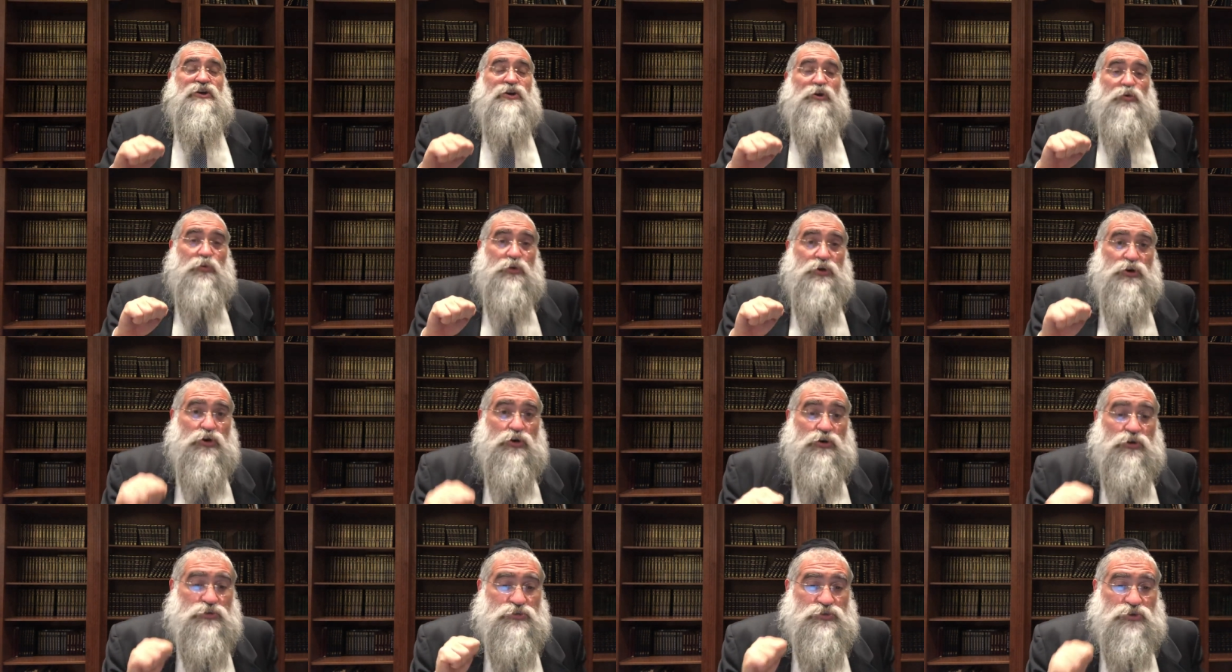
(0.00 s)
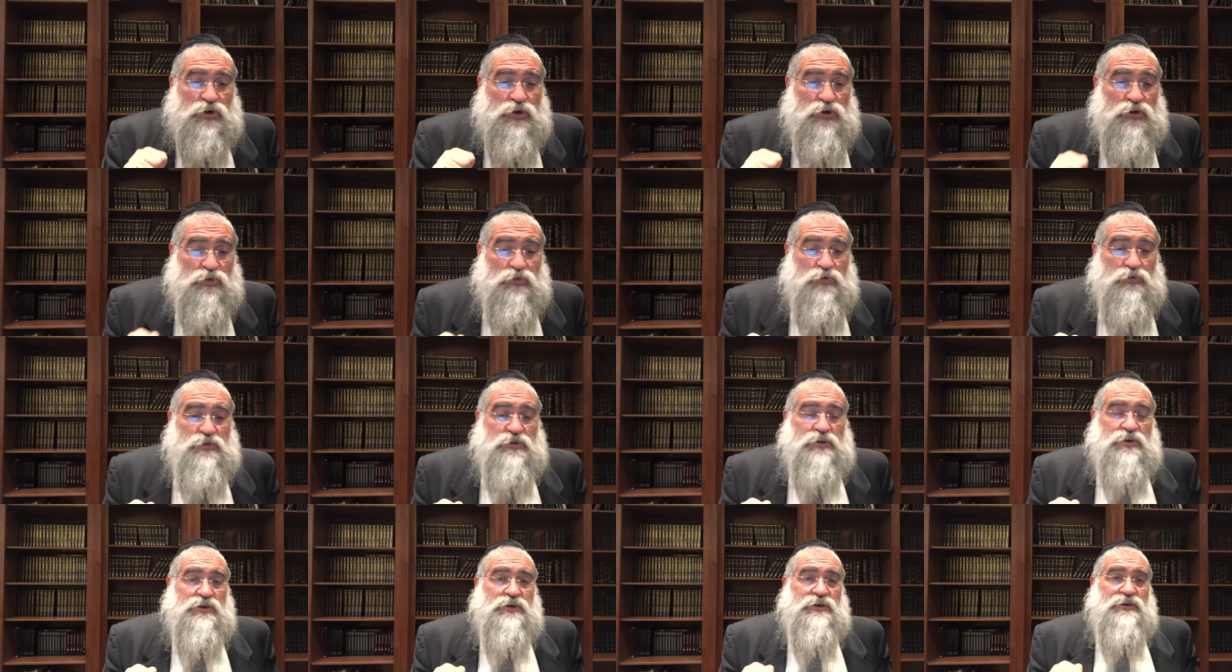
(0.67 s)
We all
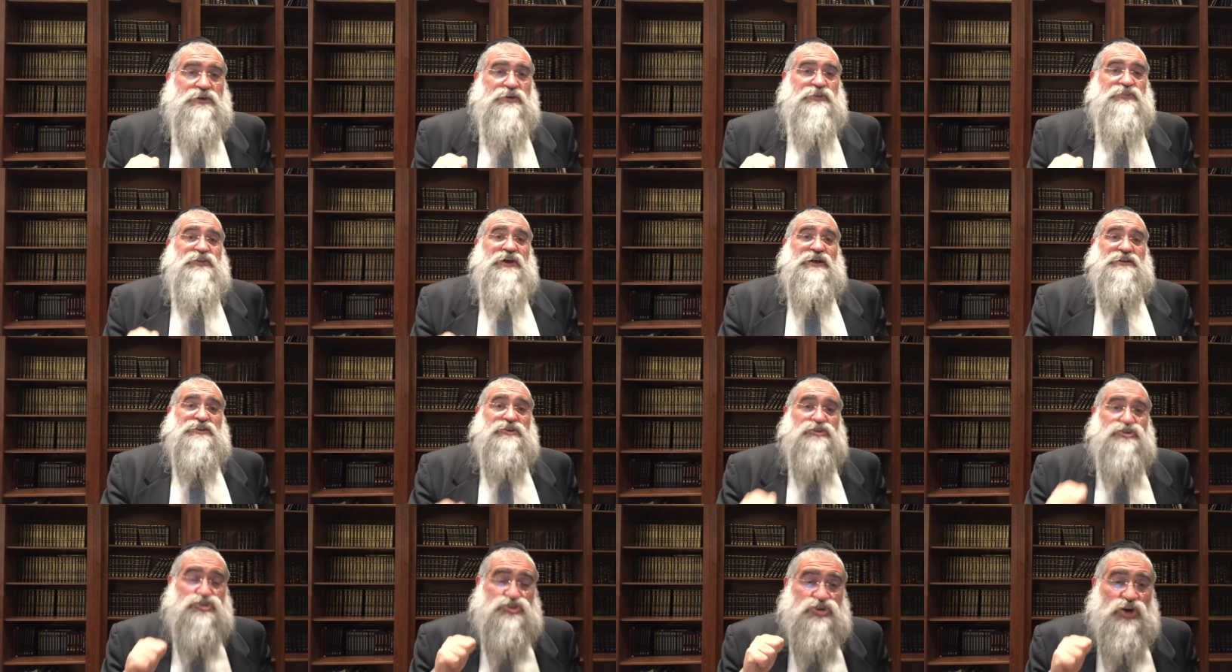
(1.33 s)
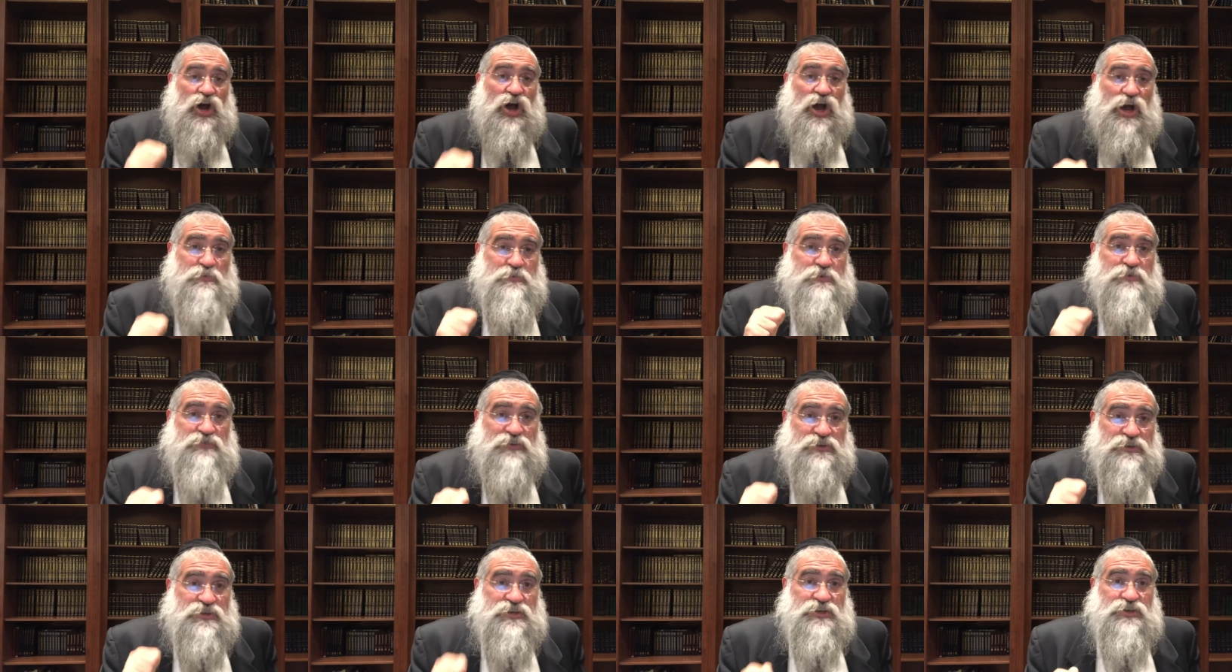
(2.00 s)
know that the job of
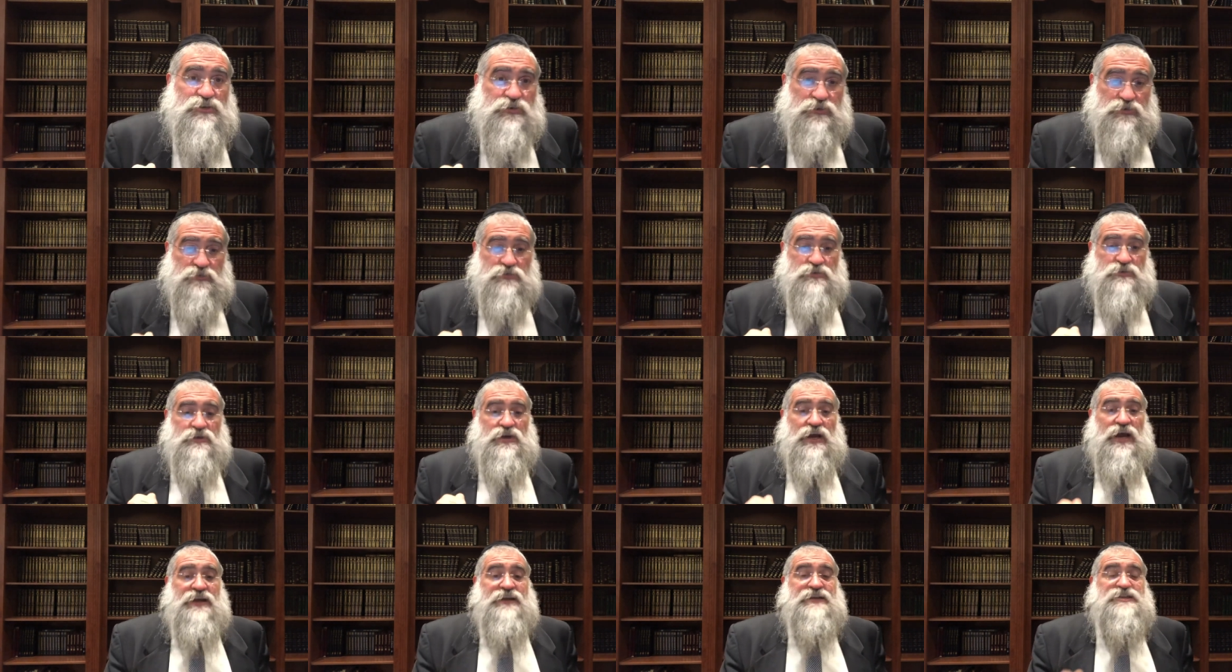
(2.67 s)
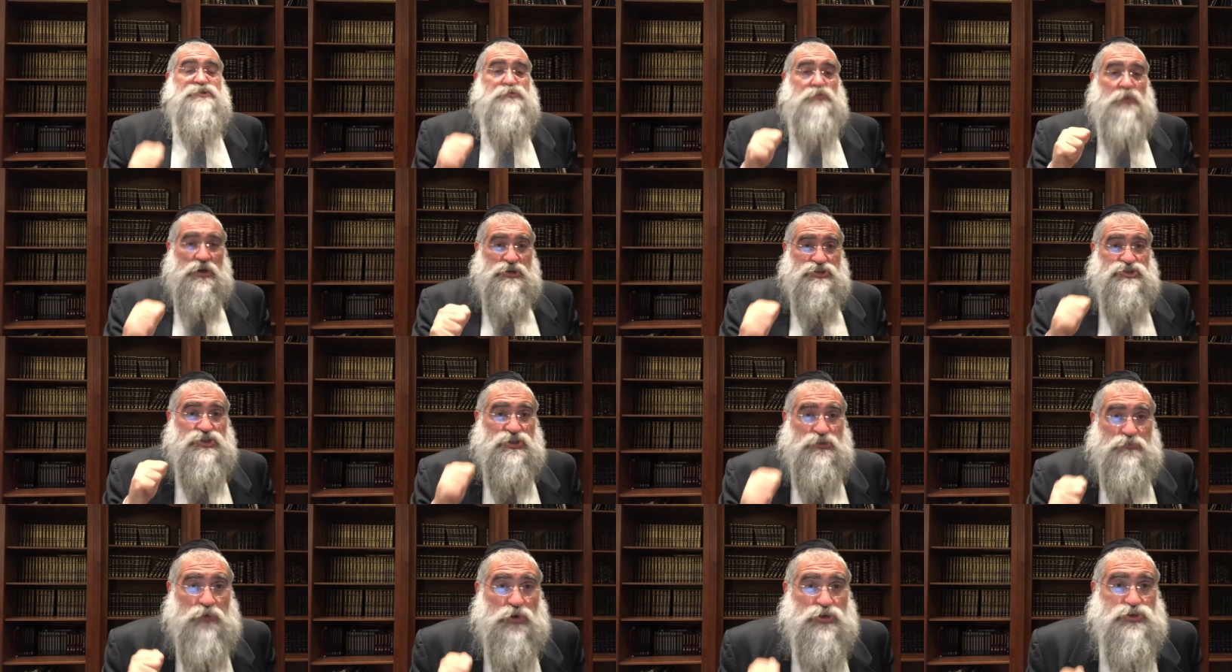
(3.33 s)
a leader, and
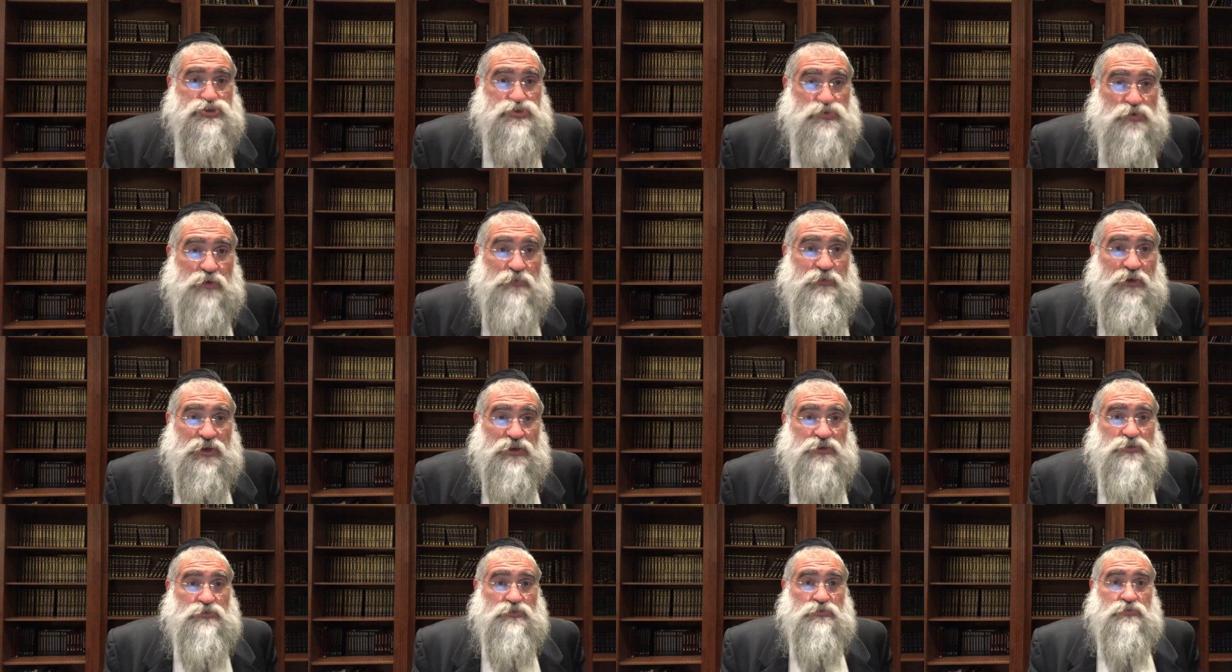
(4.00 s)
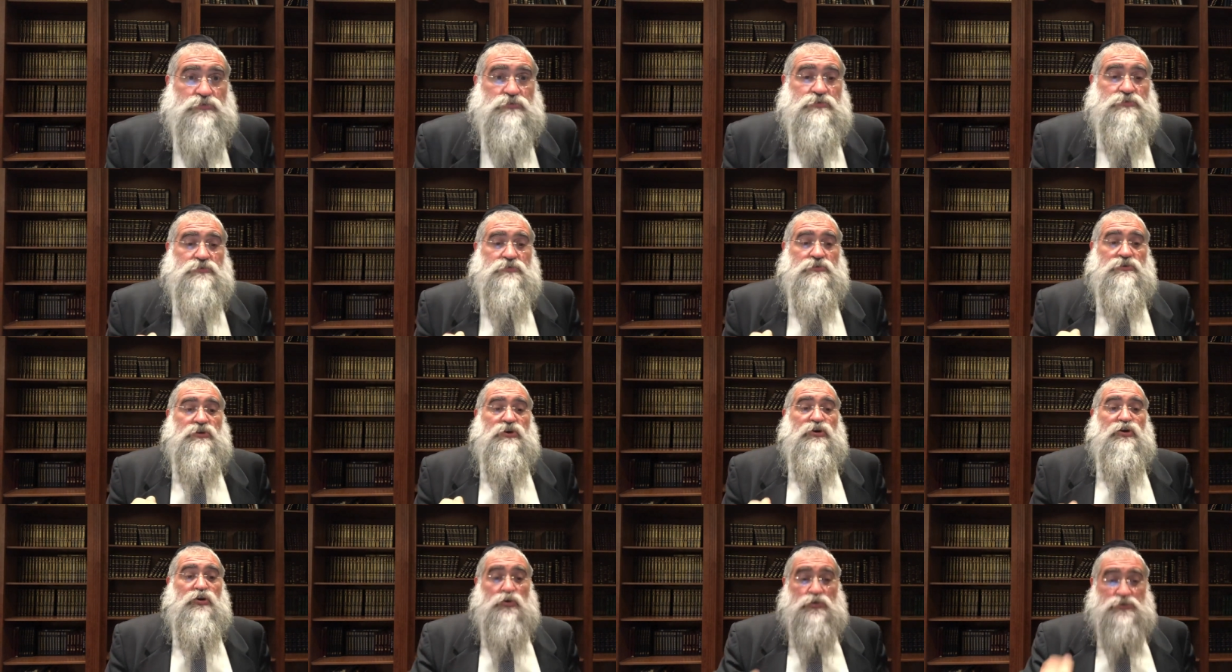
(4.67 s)
especially Moshe Rabbeinu,
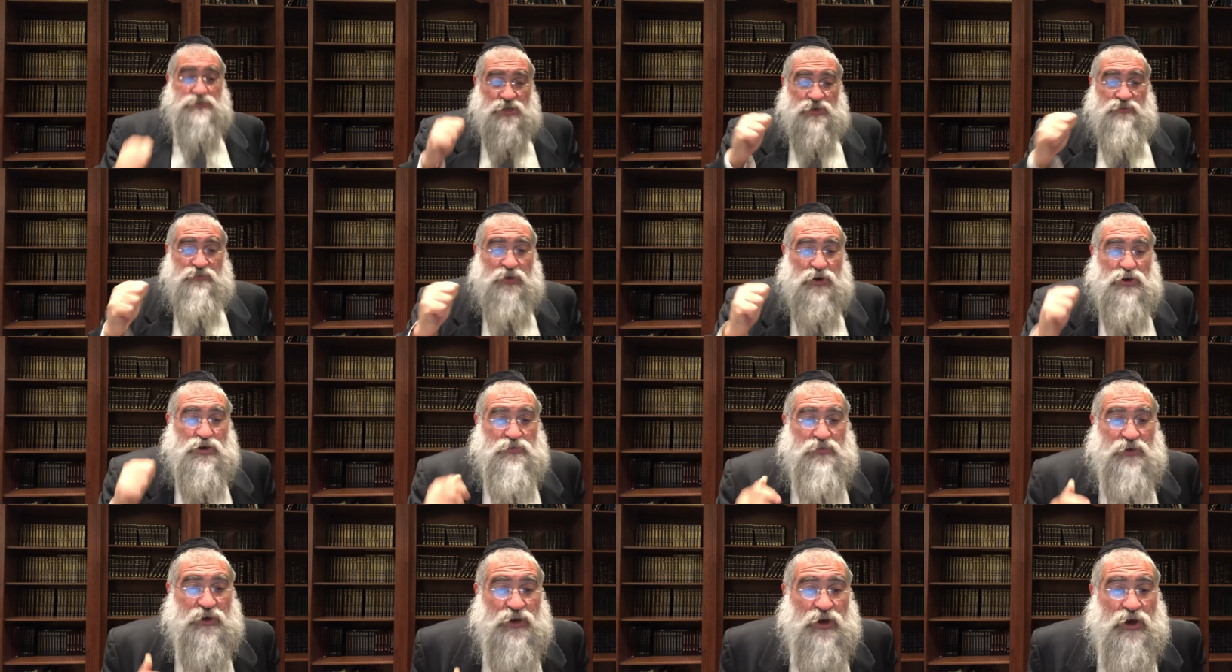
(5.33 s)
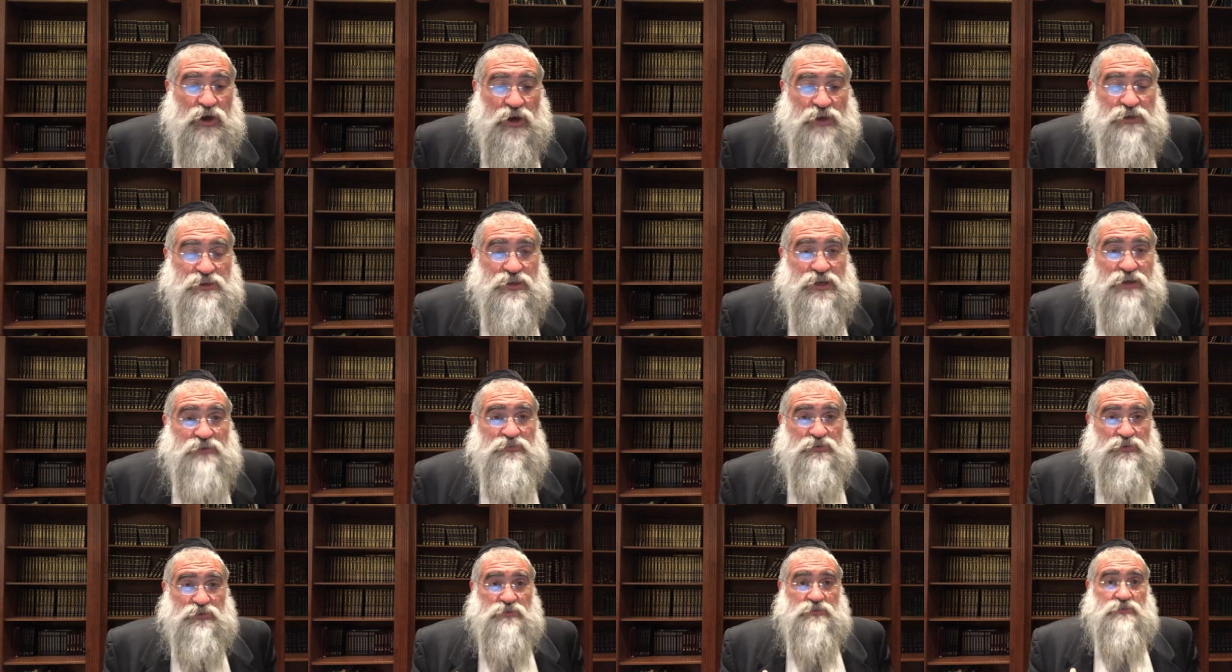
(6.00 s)
who is on a very, very high
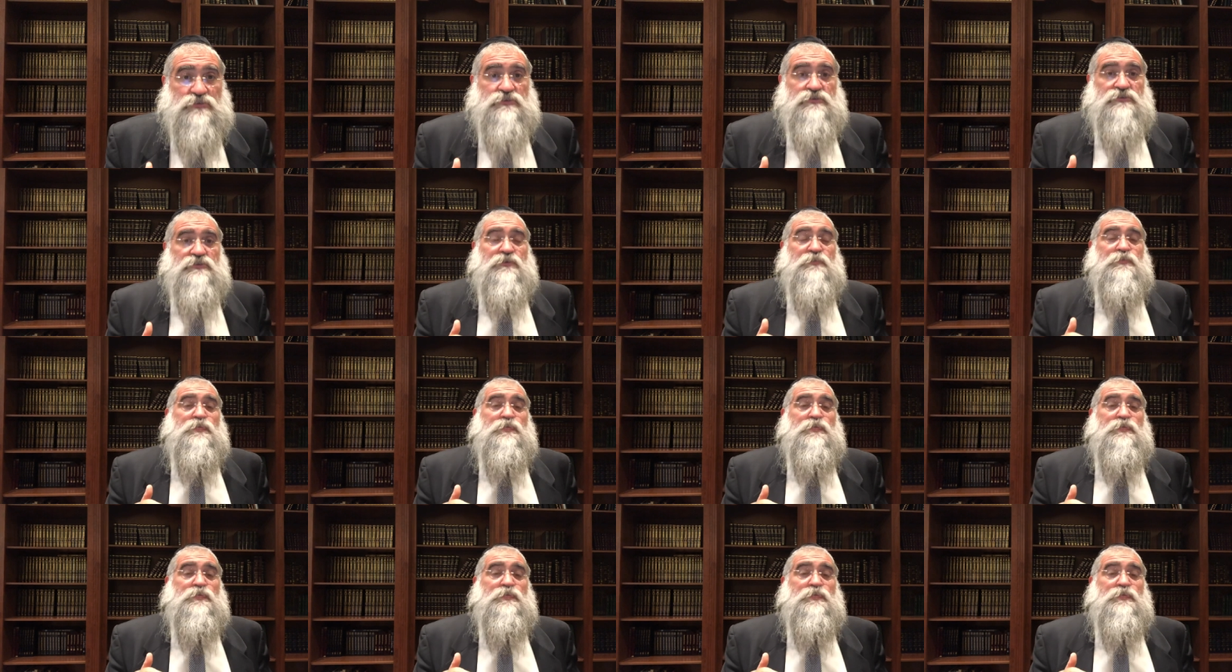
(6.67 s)
level,